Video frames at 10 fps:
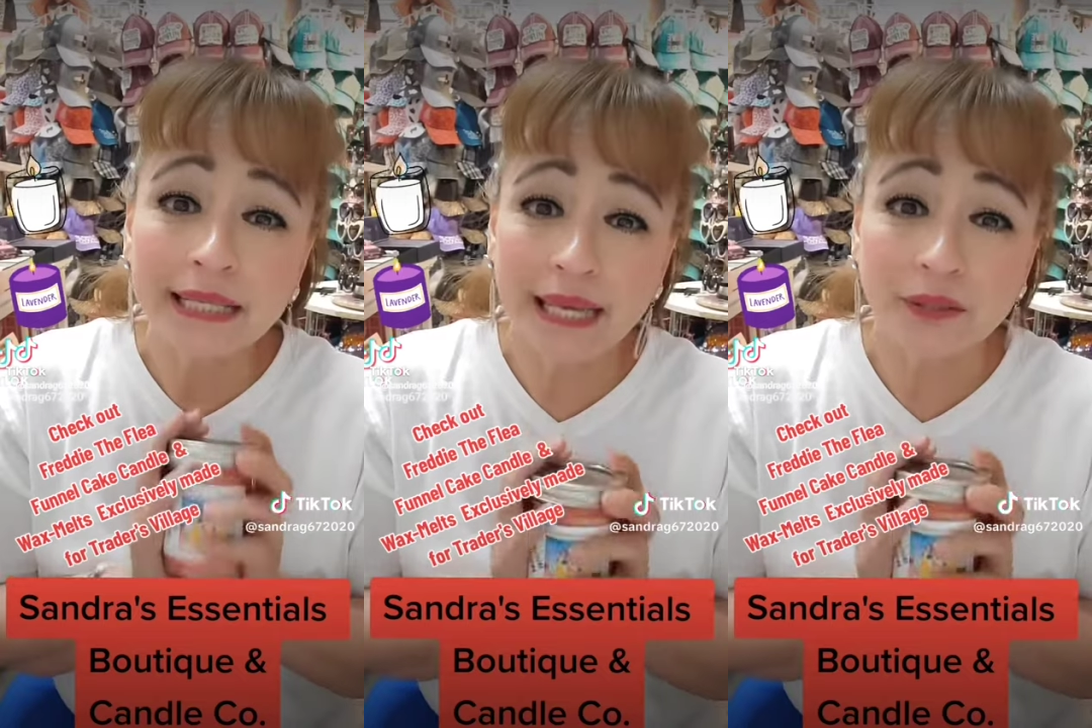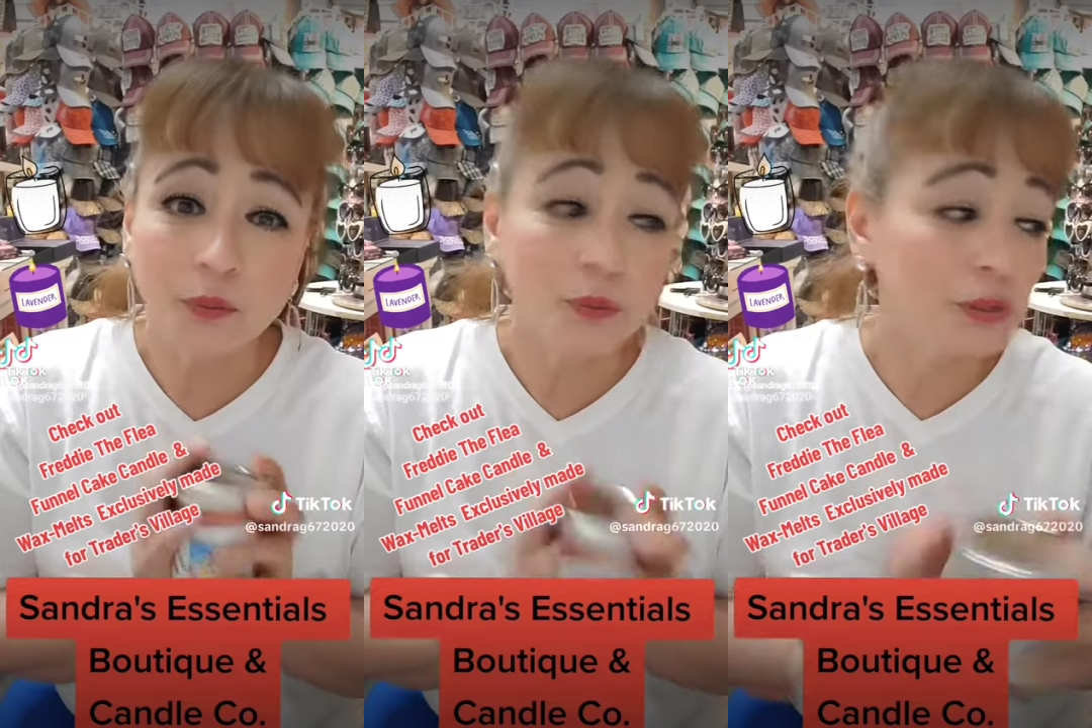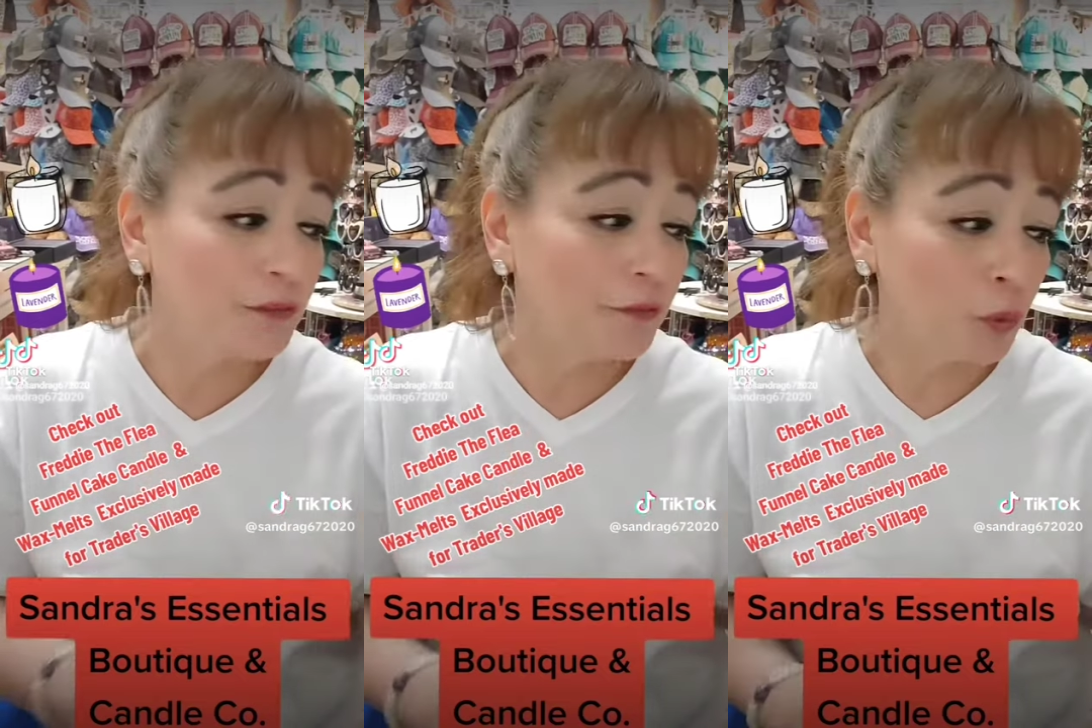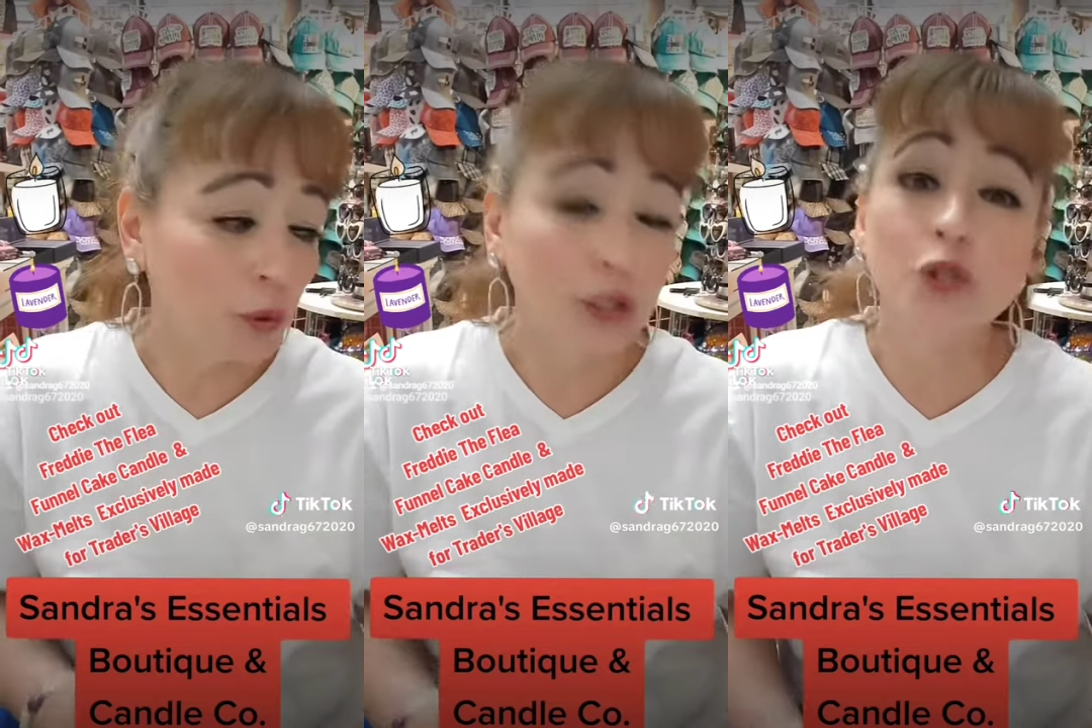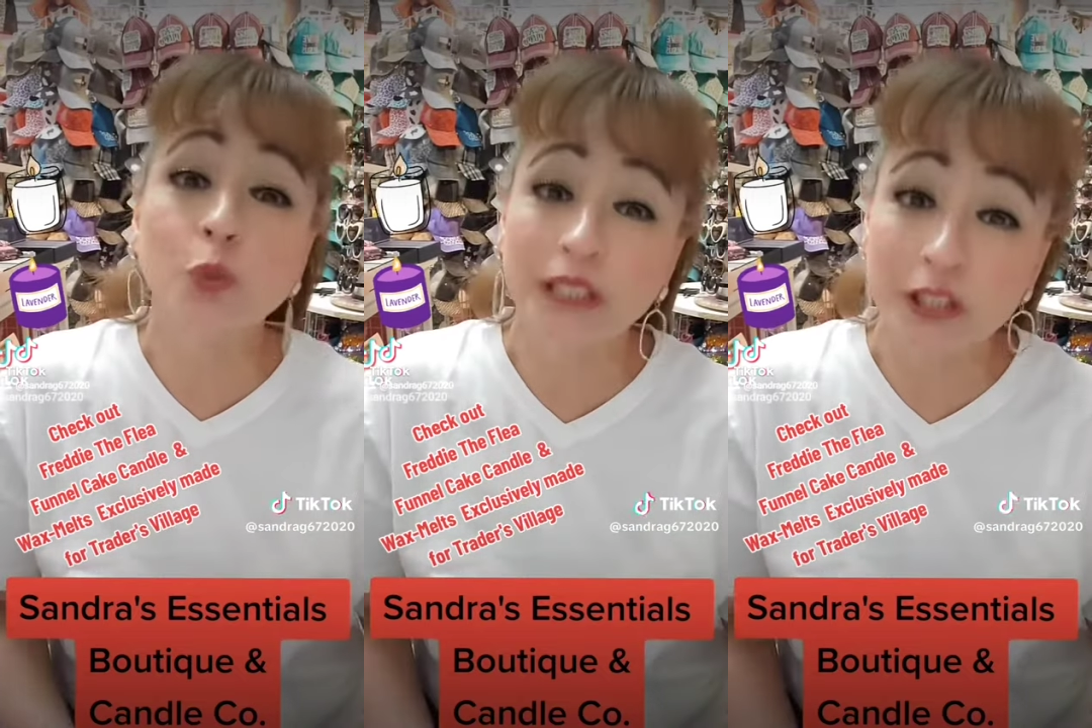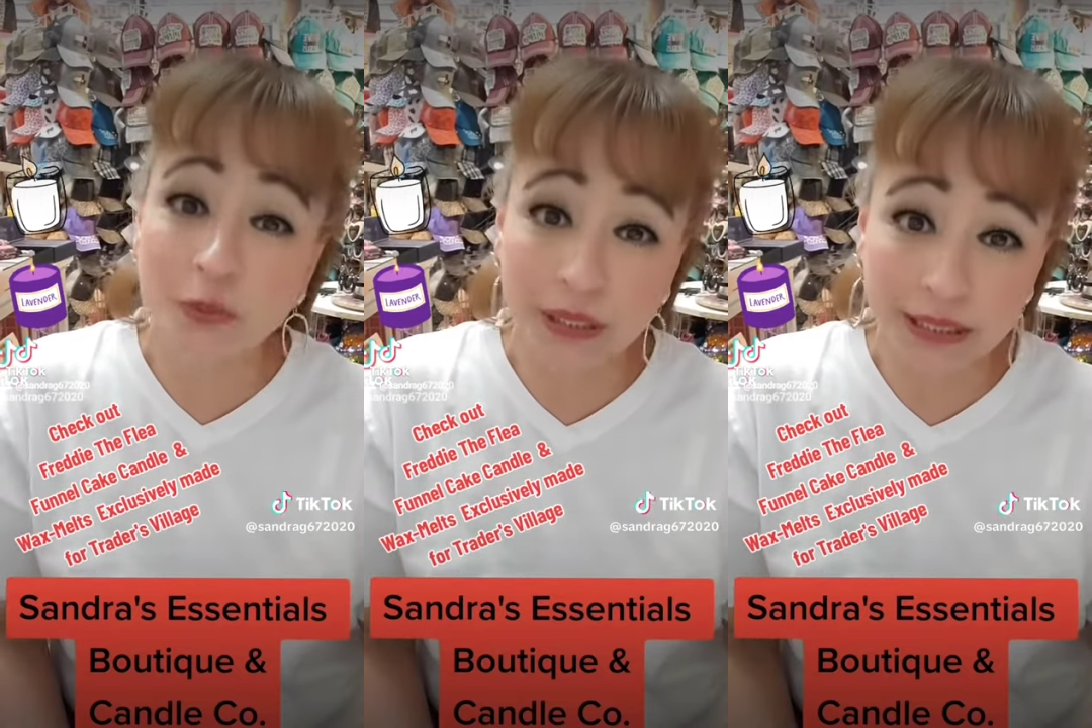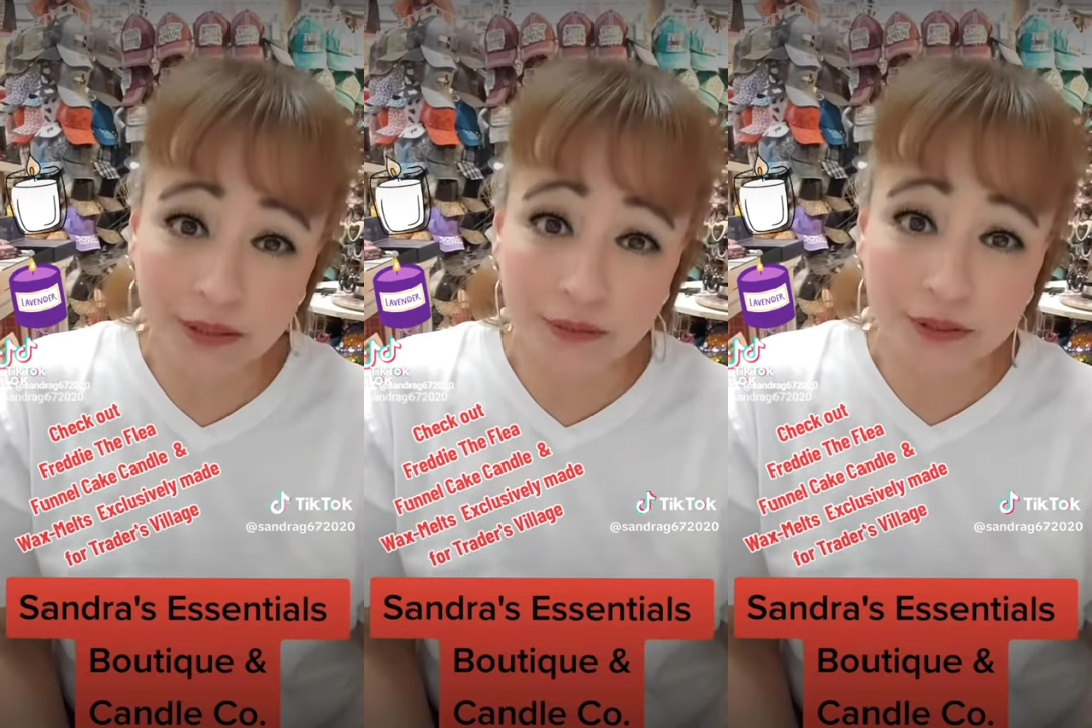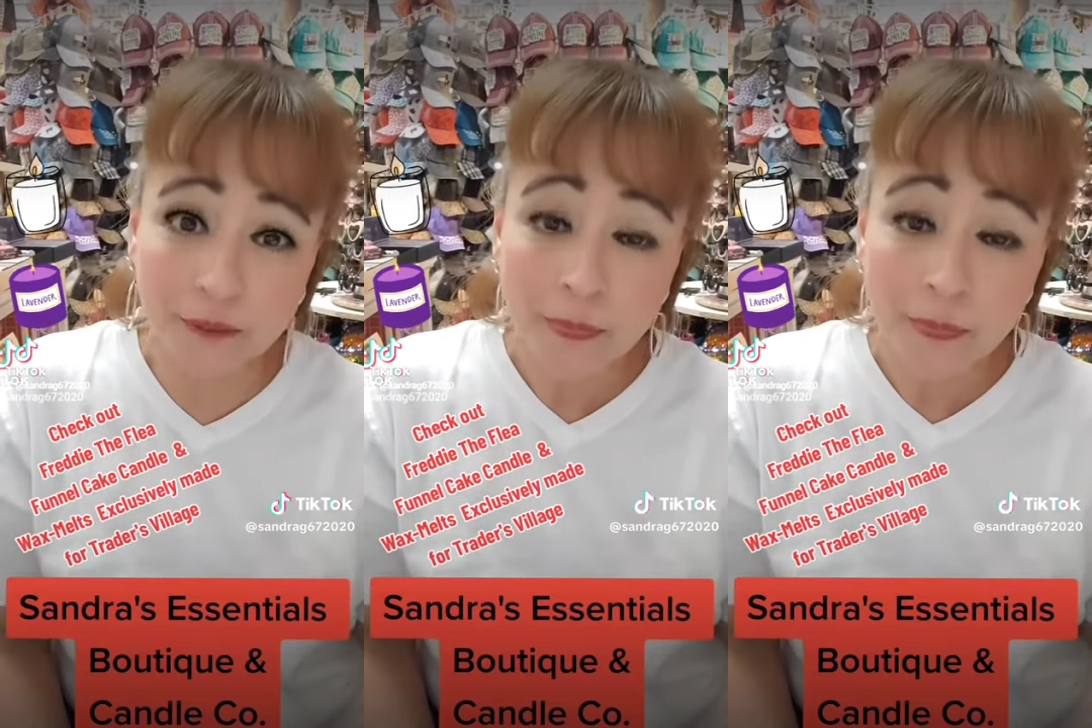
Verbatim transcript: candles for 23 years.